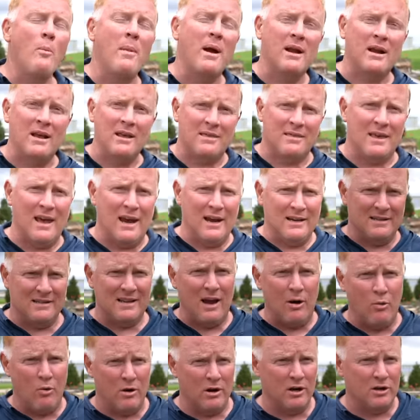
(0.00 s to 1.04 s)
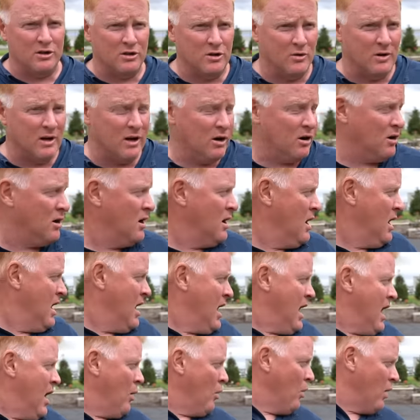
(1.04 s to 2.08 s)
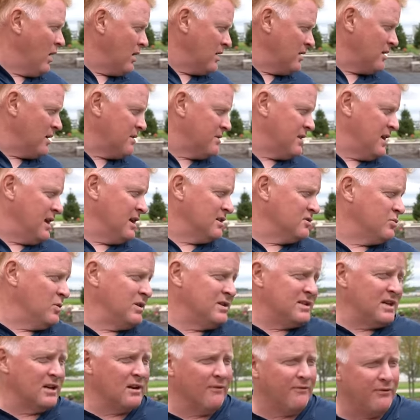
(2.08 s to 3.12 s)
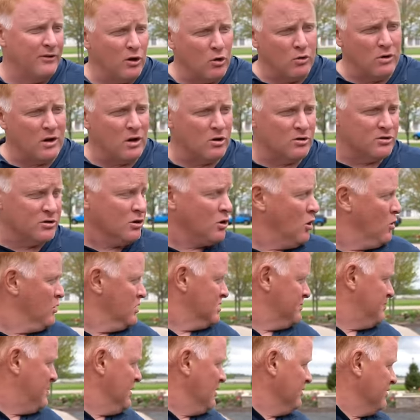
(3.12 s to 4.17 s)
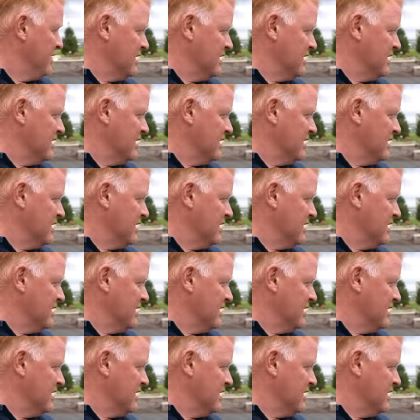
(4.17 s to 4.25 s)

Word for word: many things I wanna do here. And one of the things we did a few years ago was build